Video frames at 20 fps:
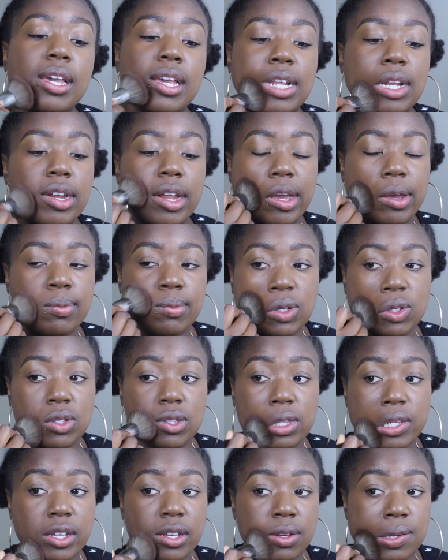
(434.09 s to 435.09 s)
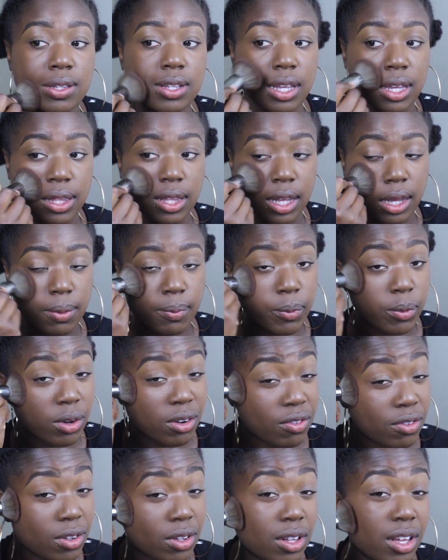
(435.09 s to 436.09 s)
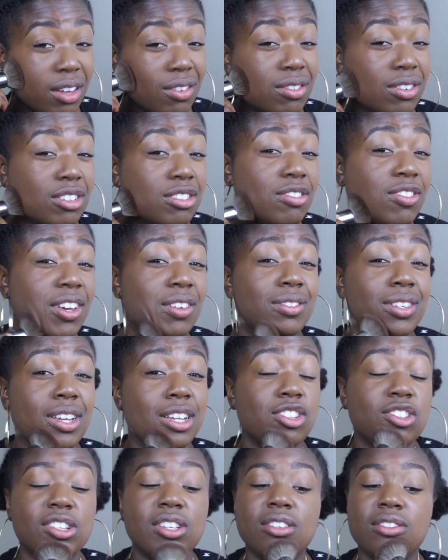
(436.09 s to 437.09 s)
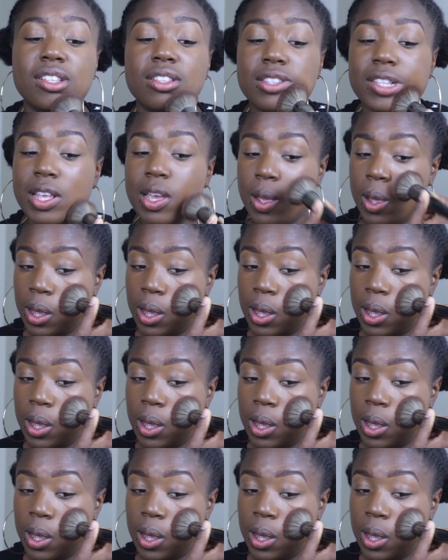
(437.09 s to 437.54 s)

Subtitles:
and I'm used to using like more full coverage foundations.